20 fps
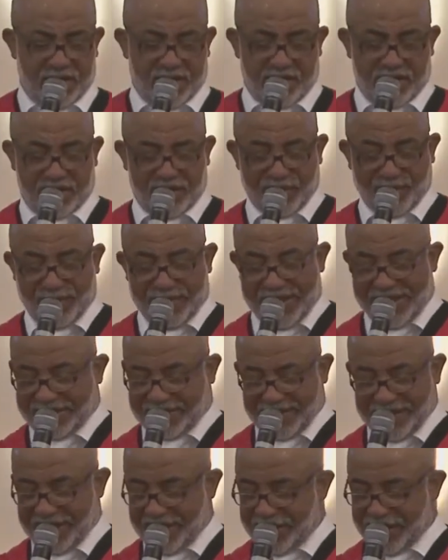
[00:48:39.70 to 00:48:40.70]
It's a
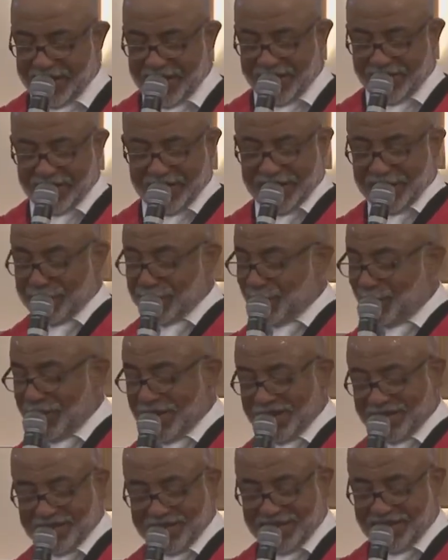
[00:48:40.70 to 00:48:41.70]
blessing in giving. It's a
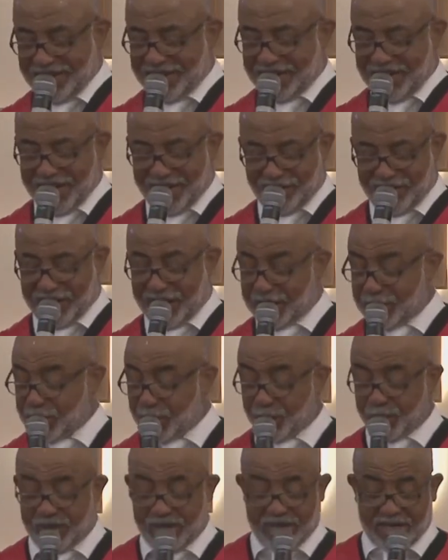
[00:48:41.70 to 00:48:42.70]
blessing in giving. It's a
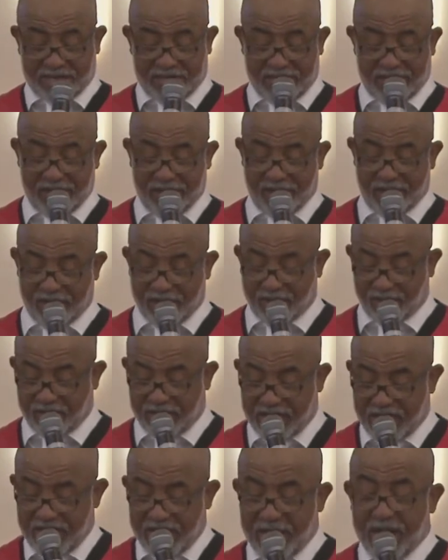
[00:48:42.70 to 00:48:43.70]
blessing in
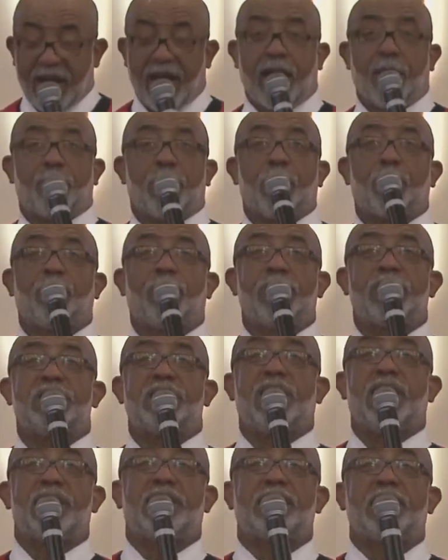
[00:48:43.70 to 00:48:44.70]
giving. I'm going to preach
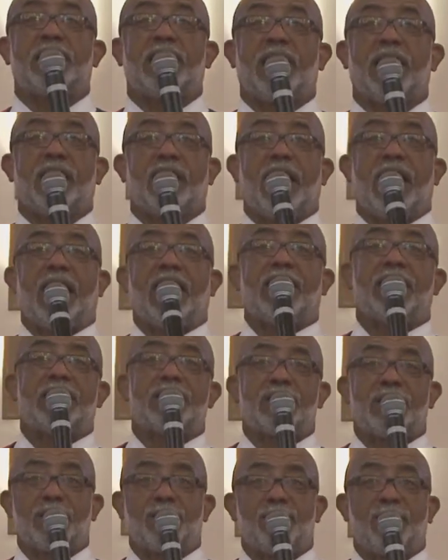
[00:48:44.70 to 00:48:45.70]
that till I die.
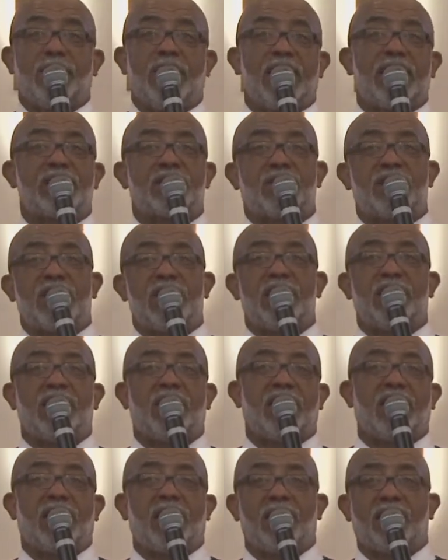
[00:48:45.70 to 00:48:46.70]
There's a blessing
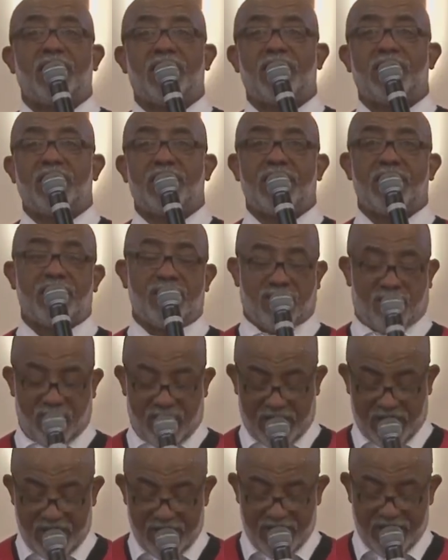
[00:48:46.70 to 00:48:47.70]
in
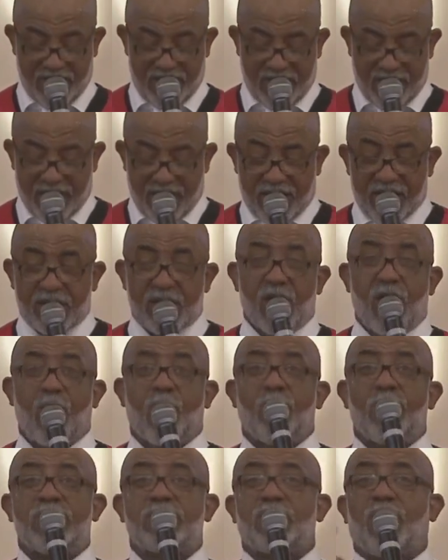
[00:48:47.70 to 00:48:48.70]
giving. You
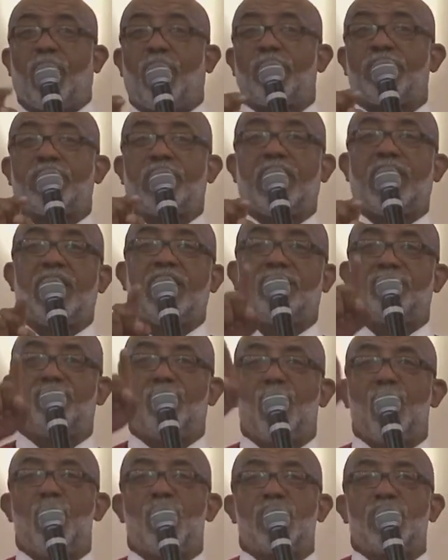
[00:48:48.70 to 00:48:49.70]
always ought to have
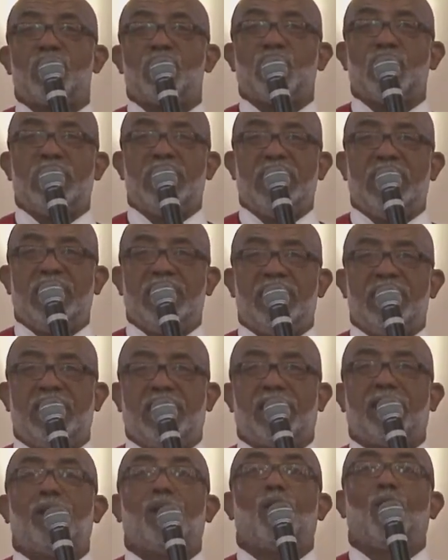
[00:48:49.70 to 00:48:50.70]
more seed
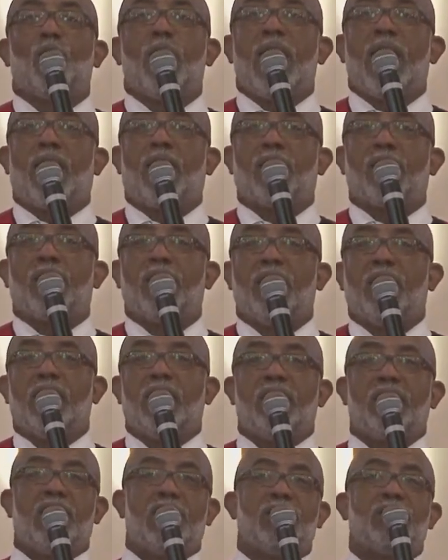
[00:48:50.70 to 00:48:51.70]
in the ground
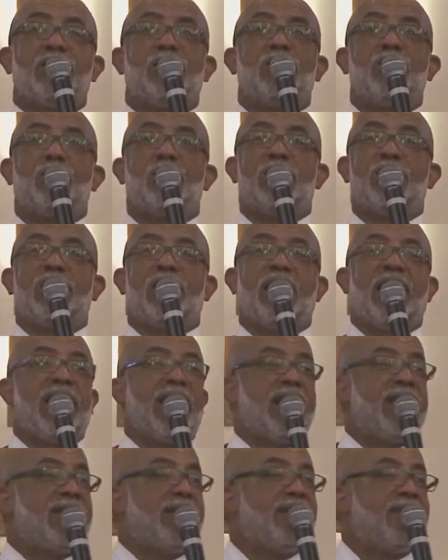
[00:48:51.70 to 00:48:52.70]
than you do in your
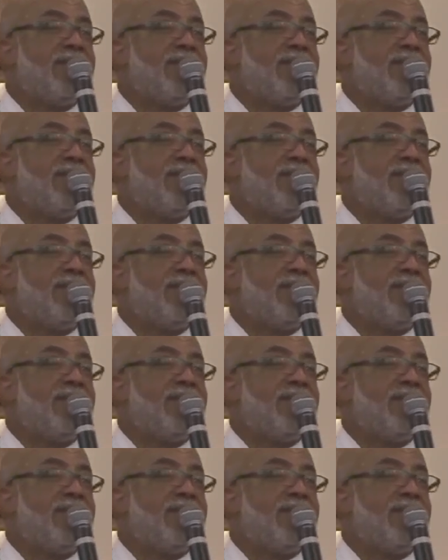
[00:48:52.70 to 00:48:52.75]
hand.